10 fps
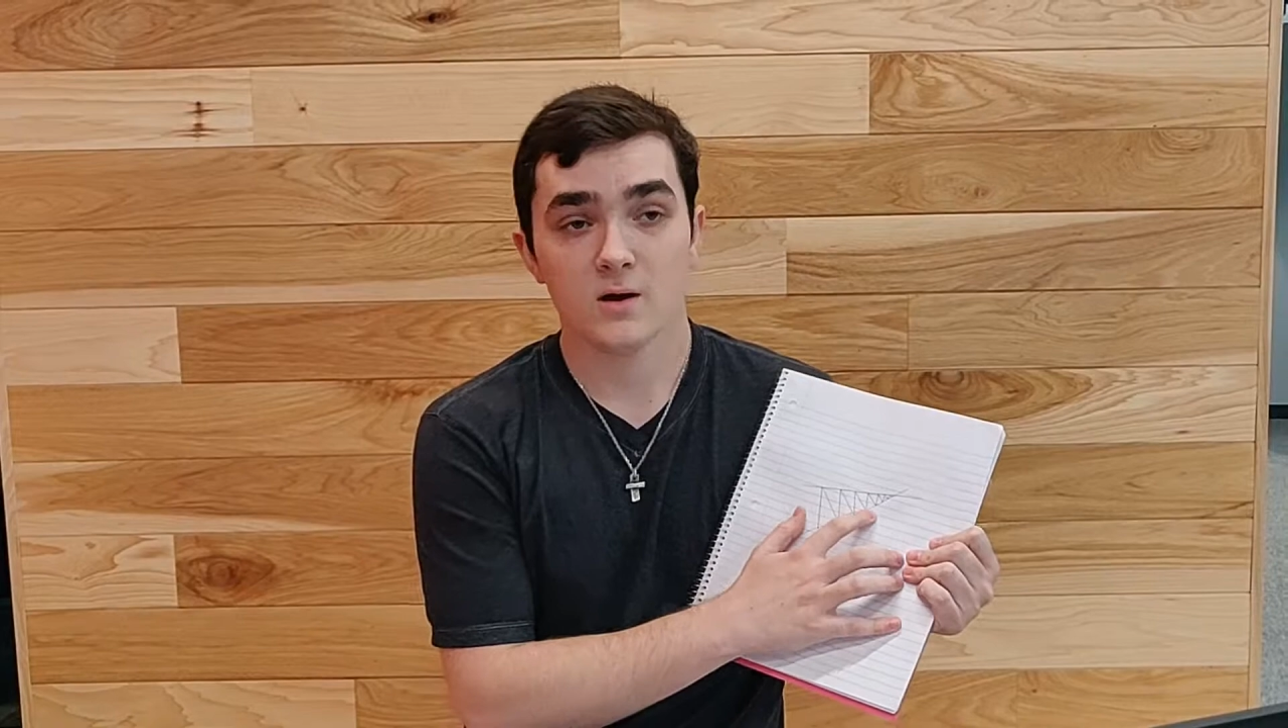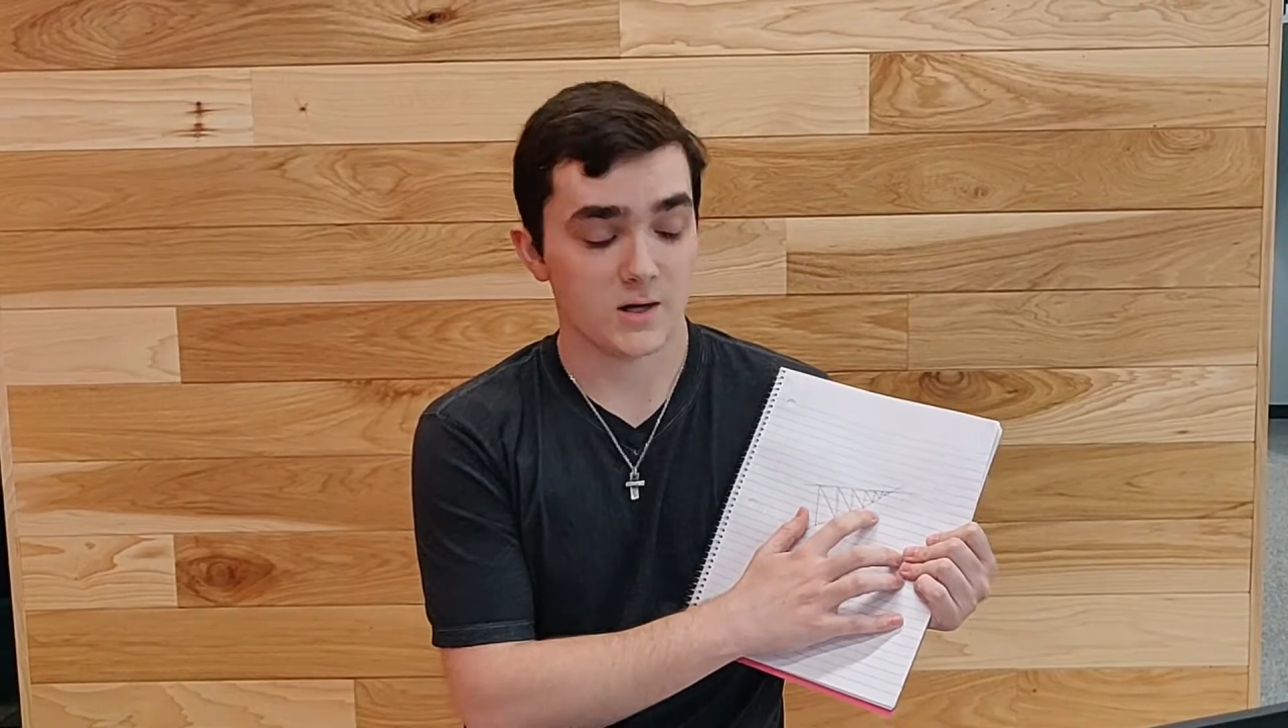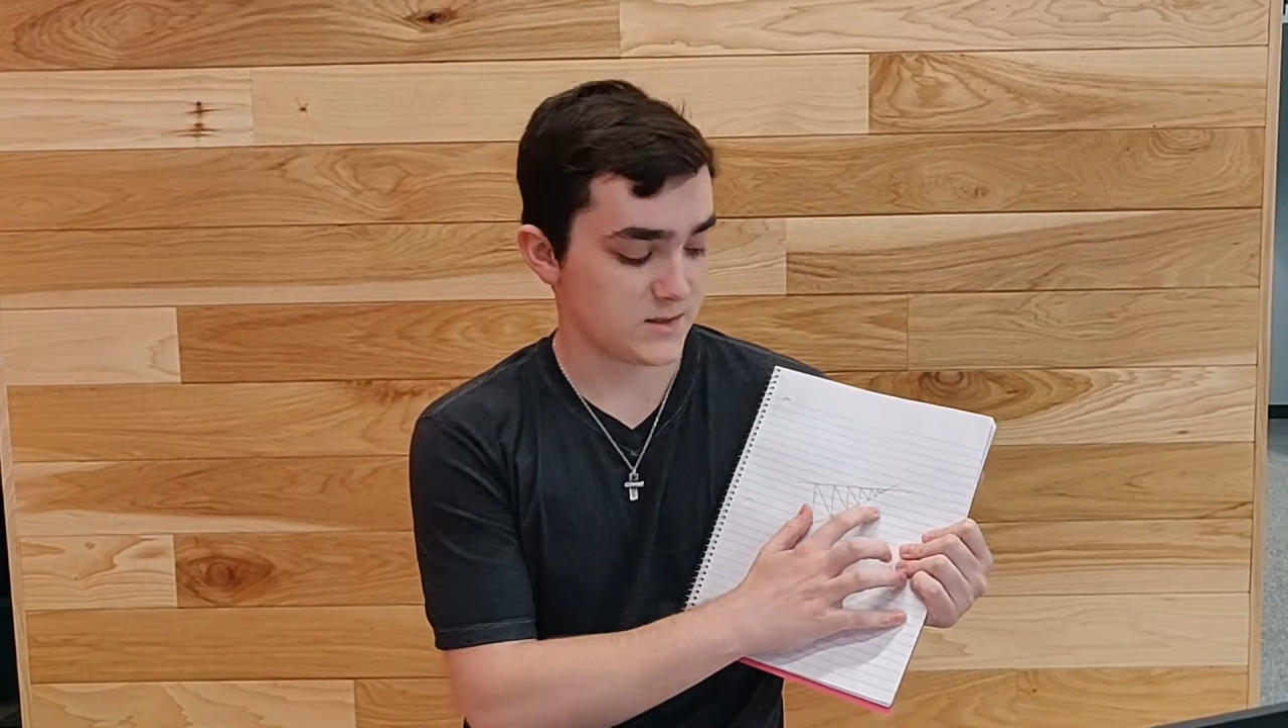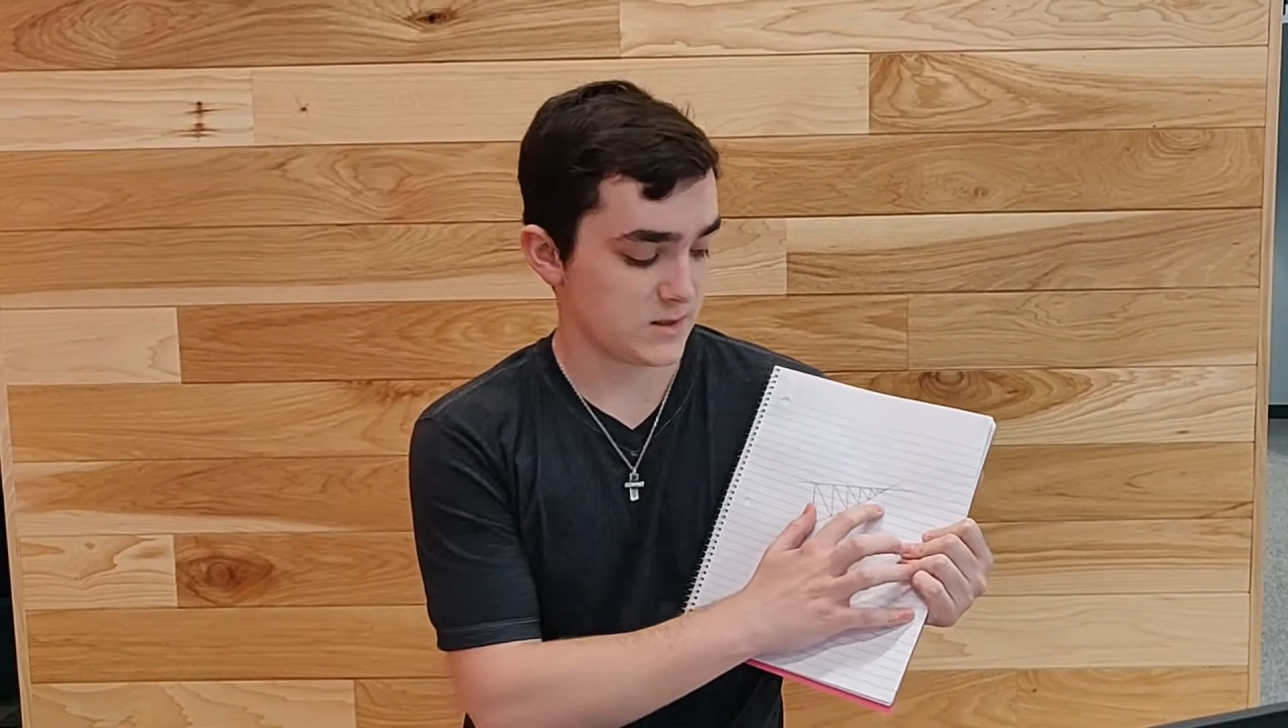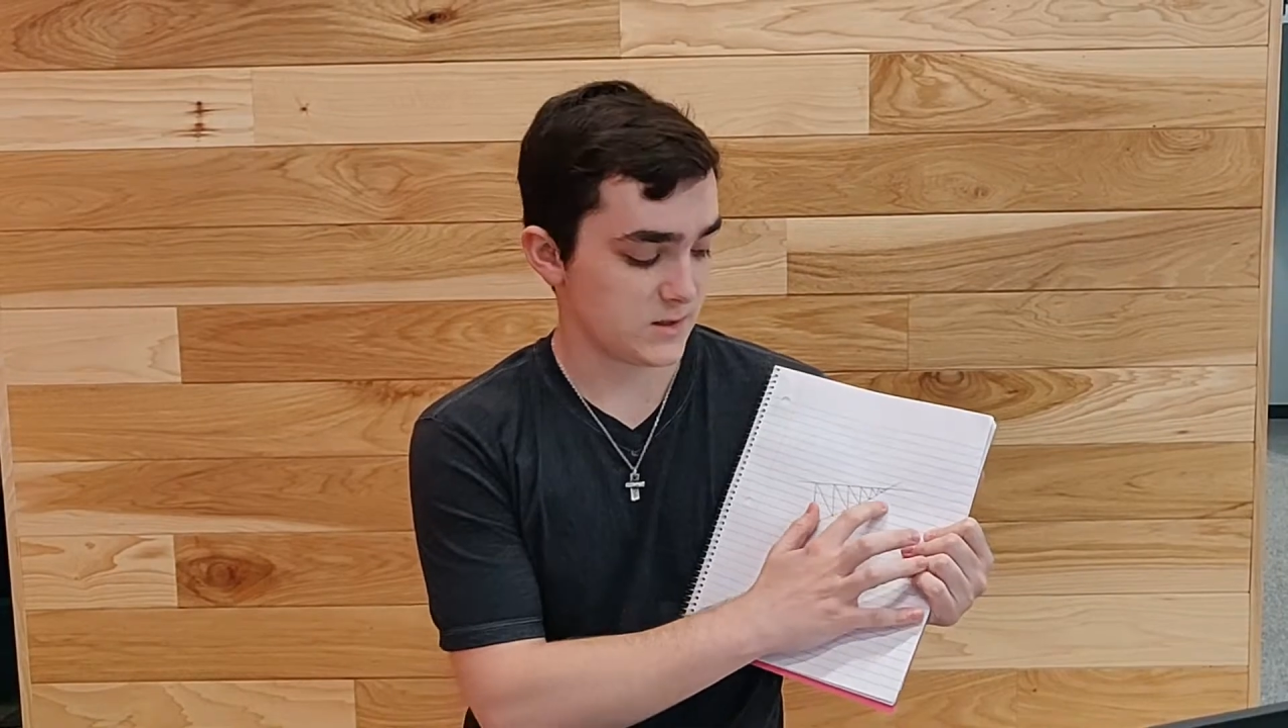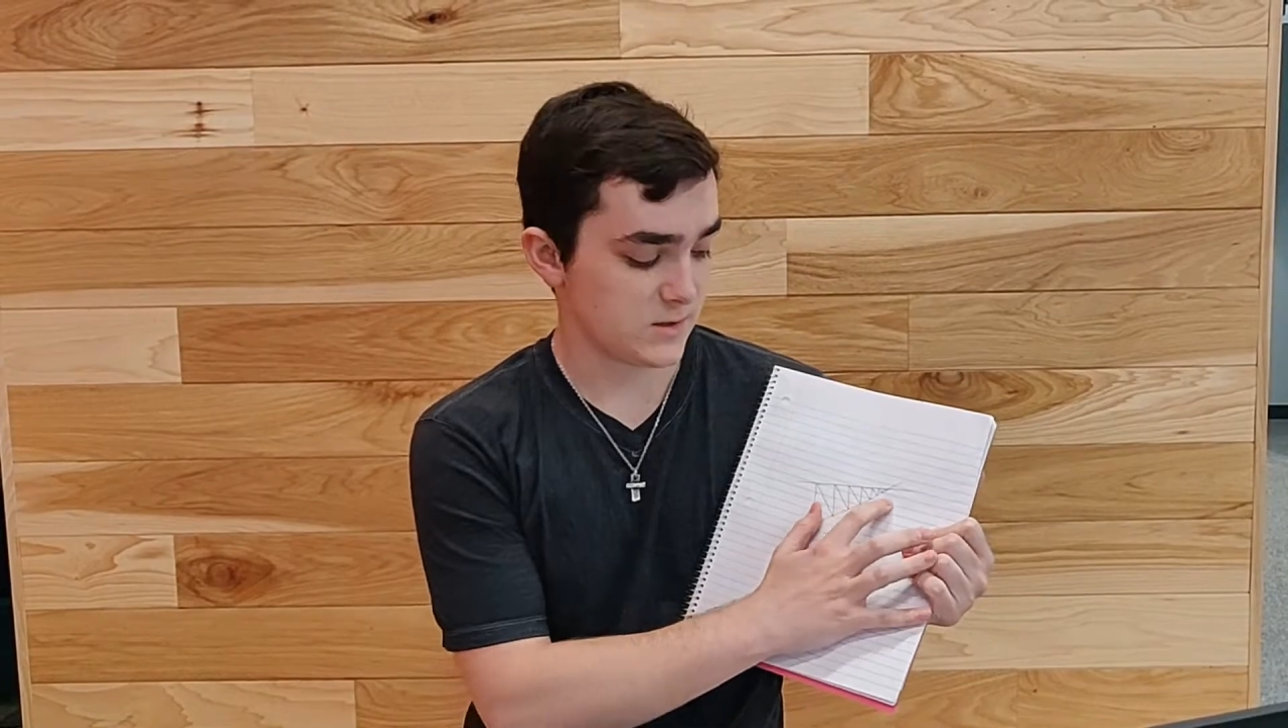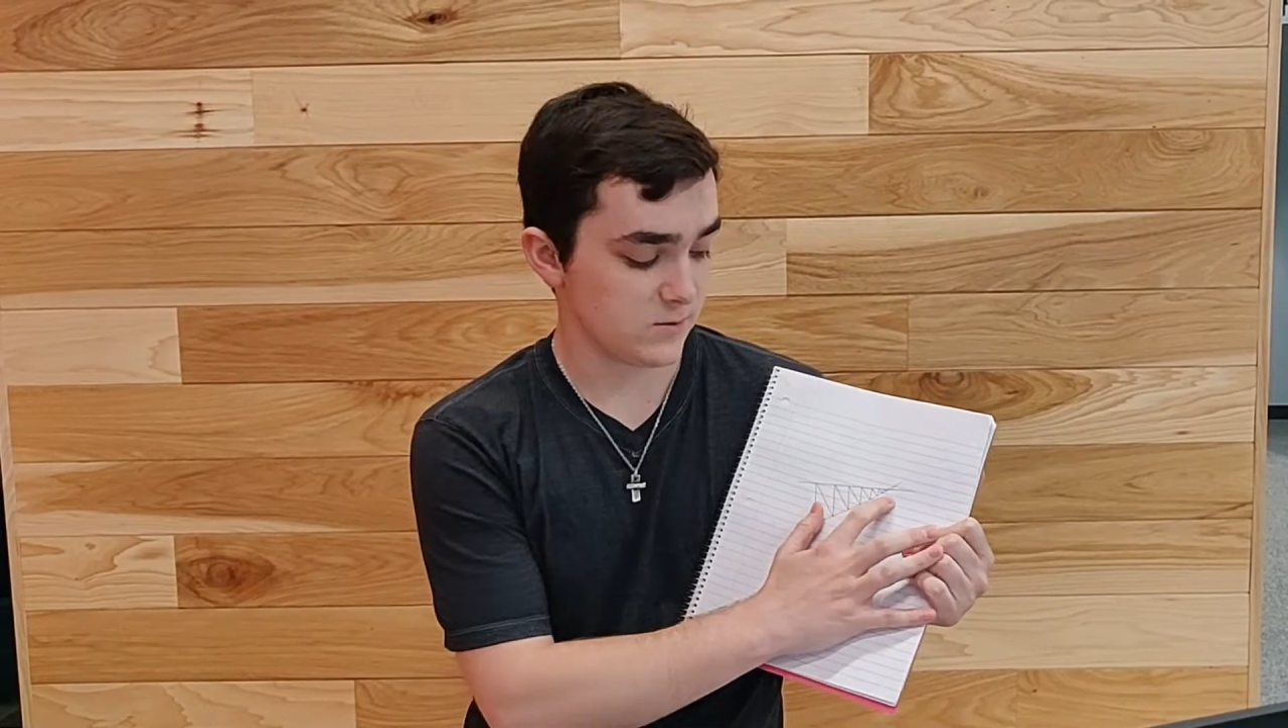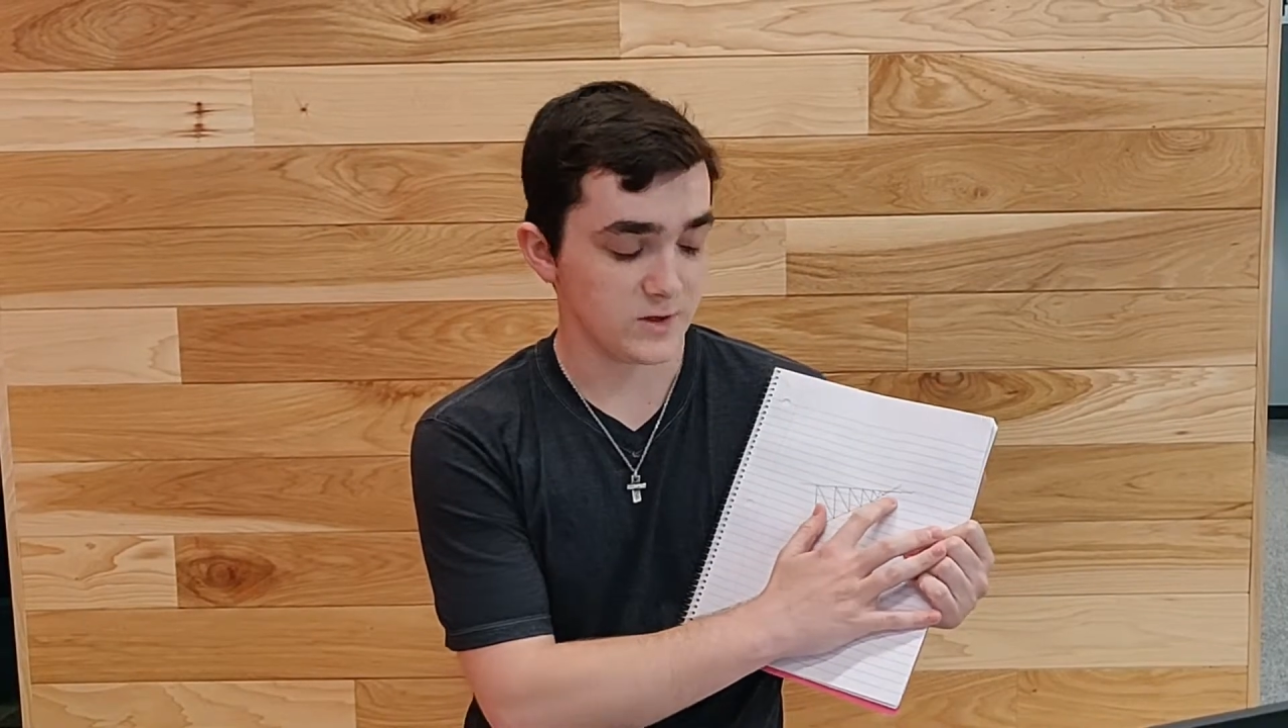until it